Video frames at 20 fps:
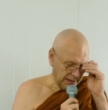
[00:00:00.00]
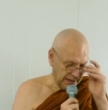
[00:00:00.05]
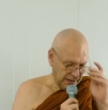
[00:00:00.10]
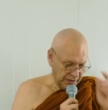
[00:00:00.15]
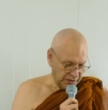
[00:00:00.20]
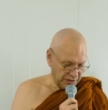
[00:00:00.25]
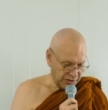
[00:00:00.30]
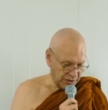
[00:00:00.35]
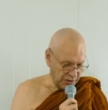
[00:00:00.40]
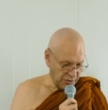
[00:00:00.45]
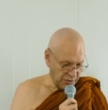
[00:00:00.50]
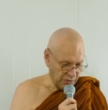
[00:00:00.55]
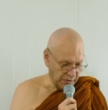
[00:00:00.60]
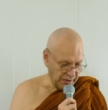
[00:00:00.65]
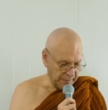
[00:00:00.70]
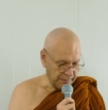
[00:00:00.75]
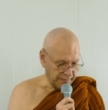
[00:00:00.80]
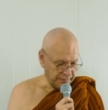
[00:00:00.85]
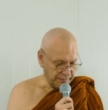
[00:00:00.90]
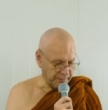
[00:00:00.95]
So
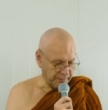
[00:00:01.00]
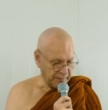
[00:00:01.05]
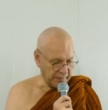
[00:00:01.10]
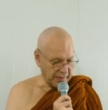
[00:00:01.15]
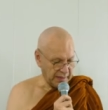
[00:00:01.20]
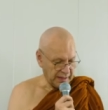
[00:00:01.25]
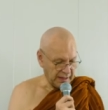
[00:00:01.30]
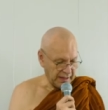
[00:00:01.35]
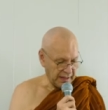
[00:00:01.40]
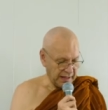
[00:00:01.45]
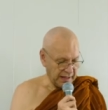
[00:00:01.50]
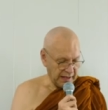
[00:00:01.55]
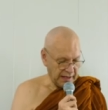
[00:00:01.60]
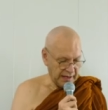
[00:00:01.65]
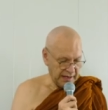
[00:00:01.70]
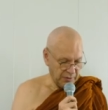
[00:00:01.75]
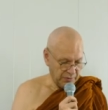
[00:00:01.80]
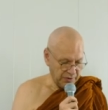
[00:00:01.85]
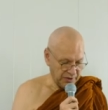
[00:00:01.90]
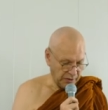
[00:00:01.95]
um,
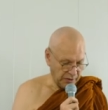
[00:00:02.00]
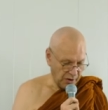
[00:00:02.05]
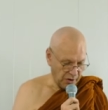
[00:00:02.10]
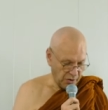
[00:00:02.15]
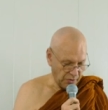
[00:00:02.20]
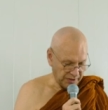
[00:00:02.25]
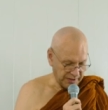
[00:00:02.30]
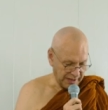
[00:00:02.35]
here we go.